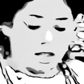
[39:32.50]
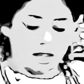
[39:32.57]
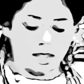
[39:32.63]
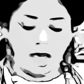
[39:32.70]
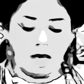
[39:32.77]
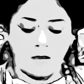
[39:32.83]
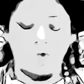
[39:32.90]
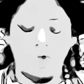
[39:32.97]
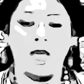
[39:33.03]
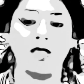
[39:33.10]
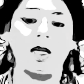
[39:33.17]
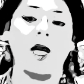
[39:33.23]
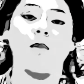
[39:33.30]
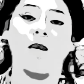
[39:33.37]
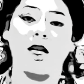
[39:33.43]
I
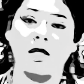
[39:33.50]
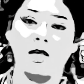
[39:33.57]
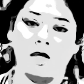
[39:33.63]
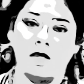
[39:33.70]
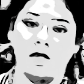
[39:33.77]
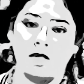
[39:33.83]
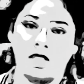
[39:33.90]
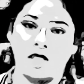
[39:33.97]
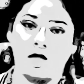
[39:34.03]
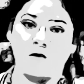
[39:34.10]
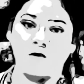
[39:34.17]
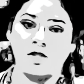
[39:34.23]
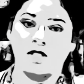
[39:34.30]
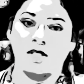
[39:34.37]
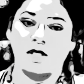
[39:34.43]
made the tea
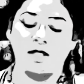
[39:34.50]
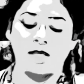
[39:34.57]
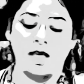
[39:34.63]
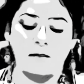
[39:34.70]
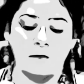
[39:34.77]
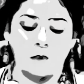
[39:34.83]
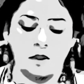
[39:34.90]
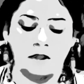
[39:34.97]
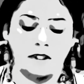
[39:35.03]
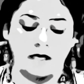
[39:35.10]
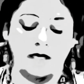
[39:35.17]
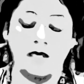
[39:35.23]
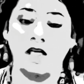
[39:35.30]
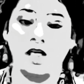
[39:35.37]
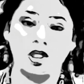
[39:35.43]
coaster. They put their
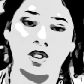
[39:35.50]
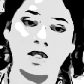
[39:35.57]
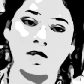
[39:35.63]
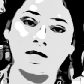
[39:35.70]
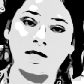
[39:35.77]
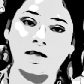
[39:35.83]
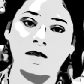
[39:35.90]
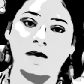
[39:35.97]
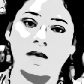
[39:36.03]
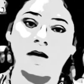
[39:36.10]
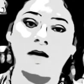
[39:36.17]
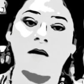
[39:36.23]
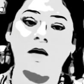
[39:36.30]
initials in there.